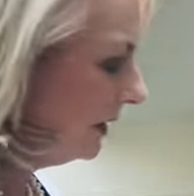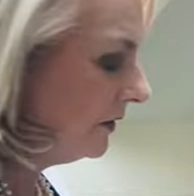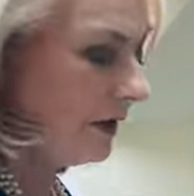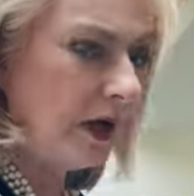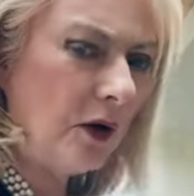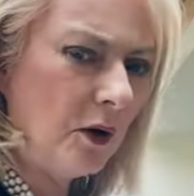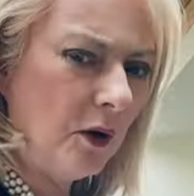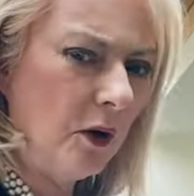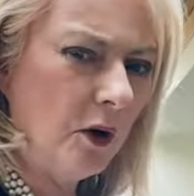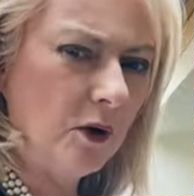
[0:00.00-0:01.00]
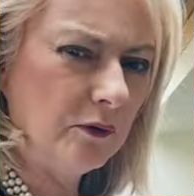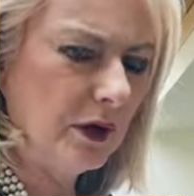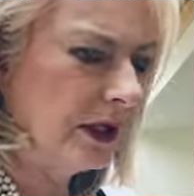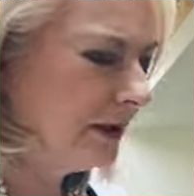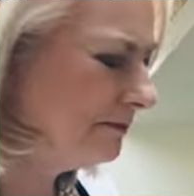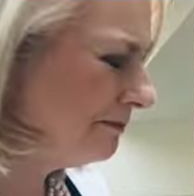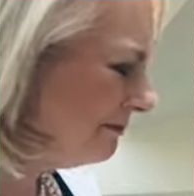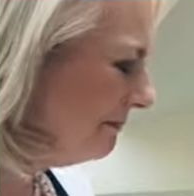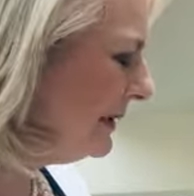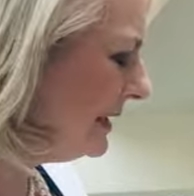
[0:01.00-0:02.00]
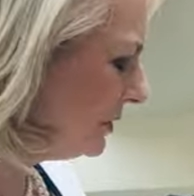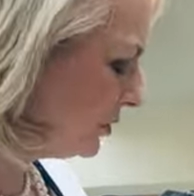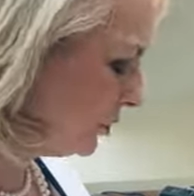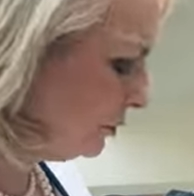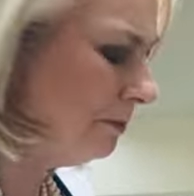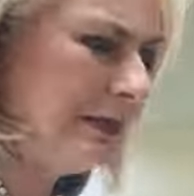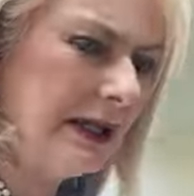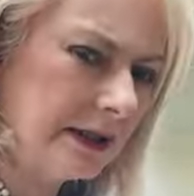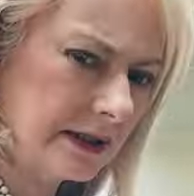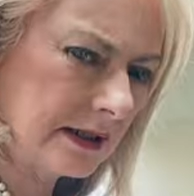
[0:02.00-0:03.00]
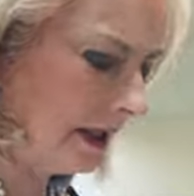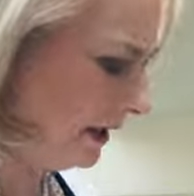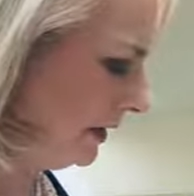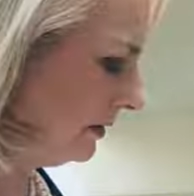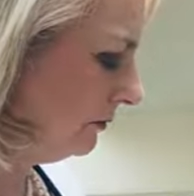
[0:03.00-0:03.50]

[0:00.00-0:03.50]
They are on the bit too big side,